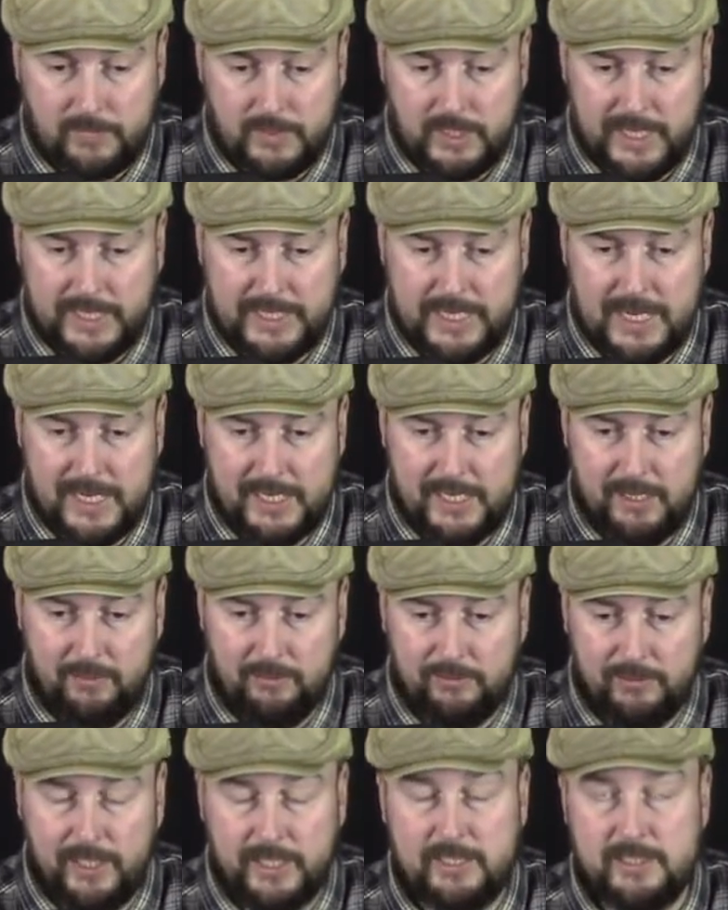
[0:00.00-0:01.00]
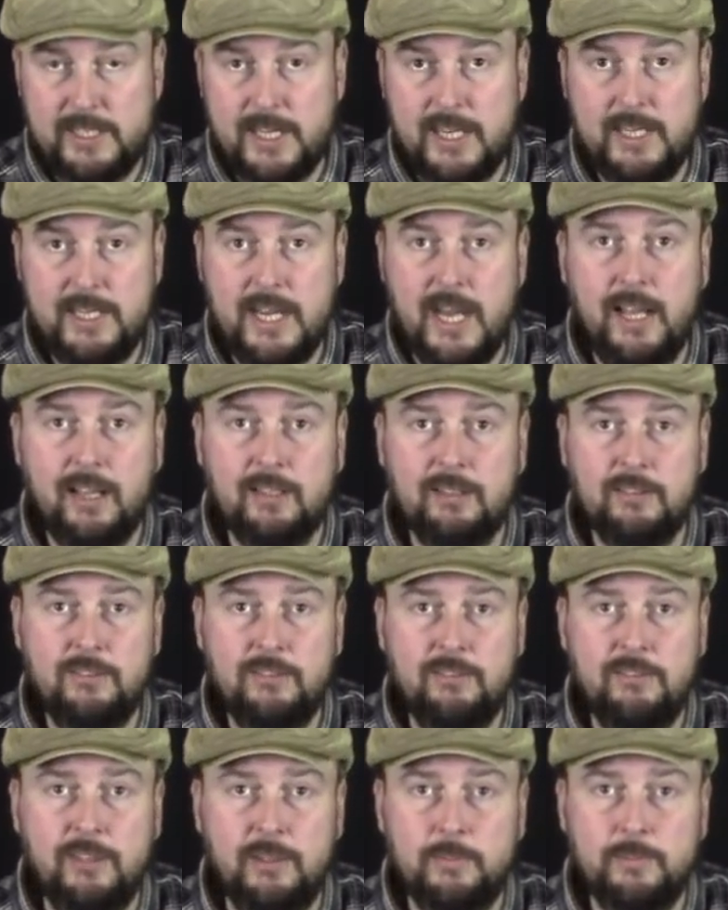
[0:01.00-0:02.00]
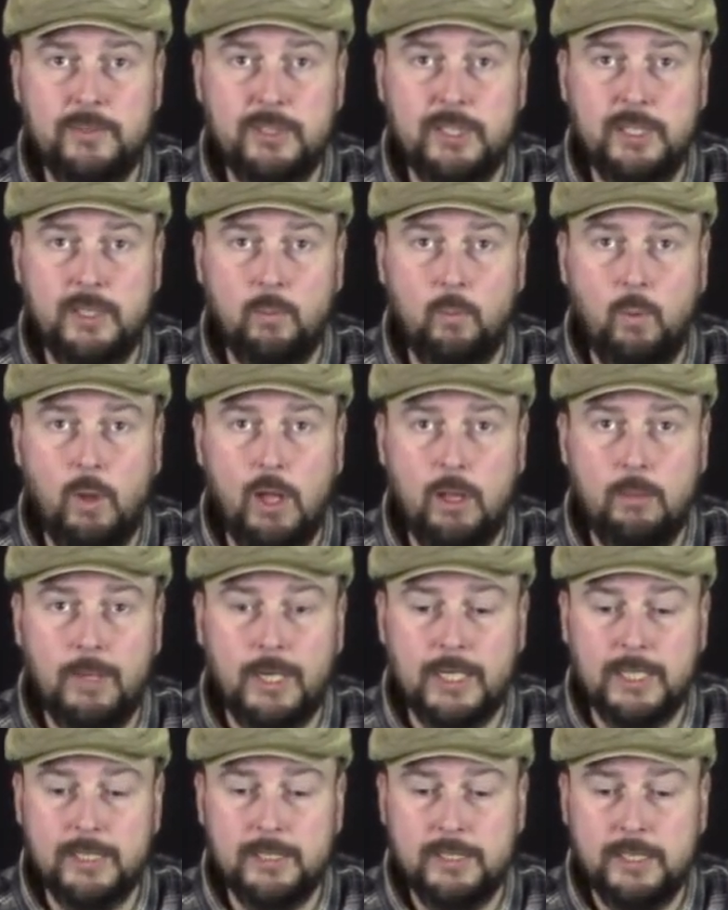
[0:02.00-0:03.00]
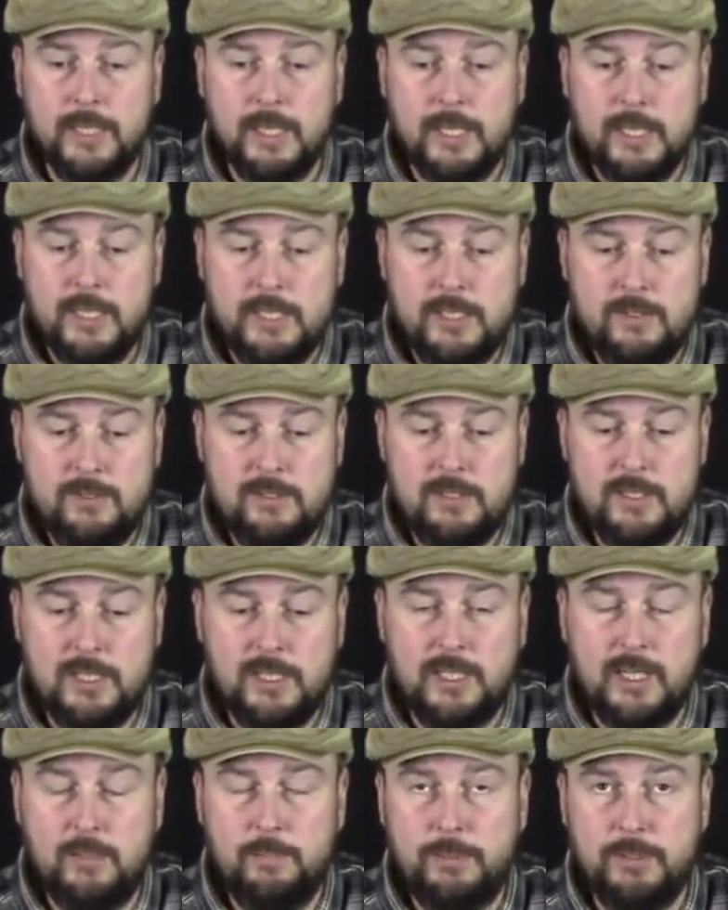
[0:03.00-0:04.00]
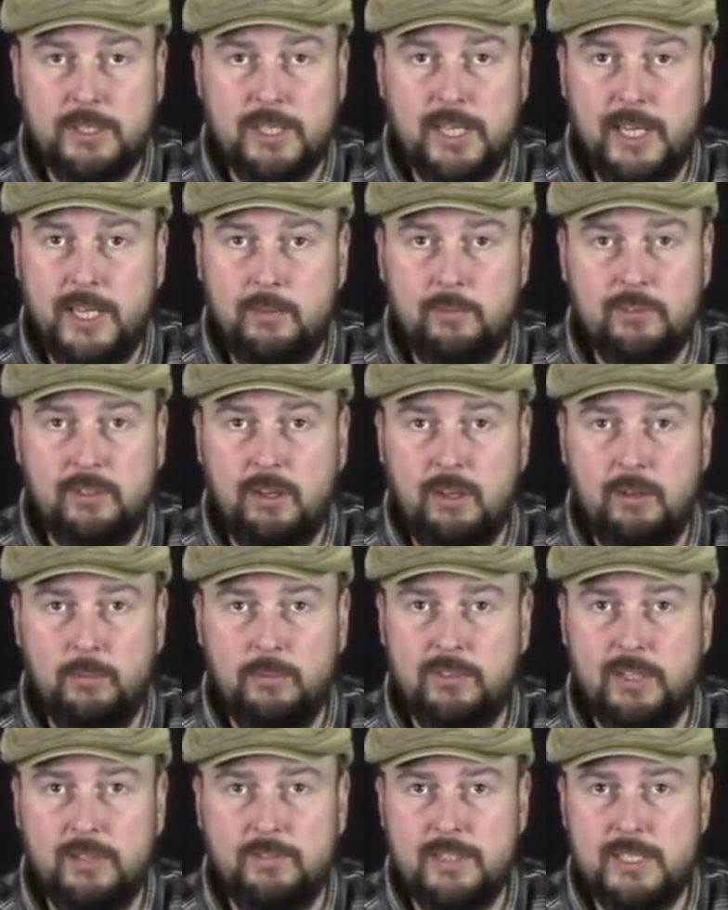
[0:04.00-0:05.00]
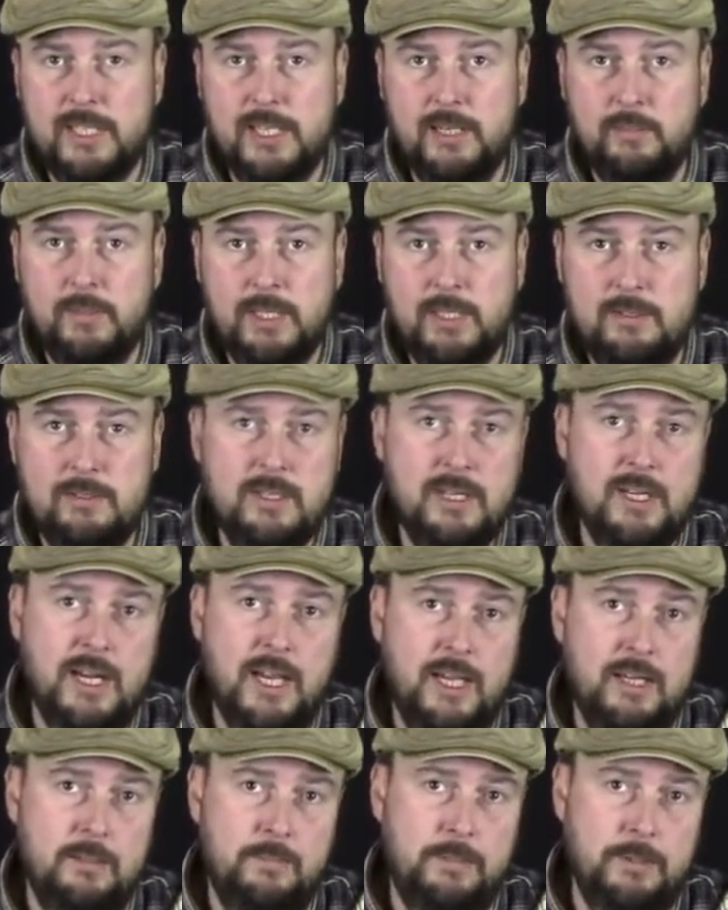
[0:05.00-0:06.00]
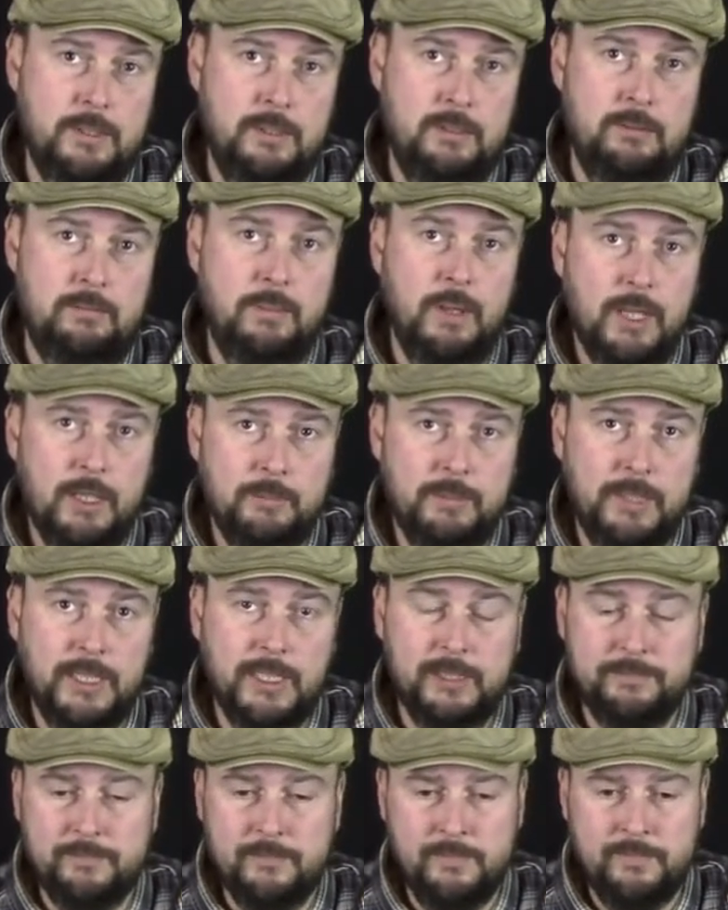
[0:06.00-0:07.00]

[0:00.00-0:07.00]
I got it, it was like $10 and something at Walmart. Used it a couple times, and almost every time I used it, I had to put a new bulb in it.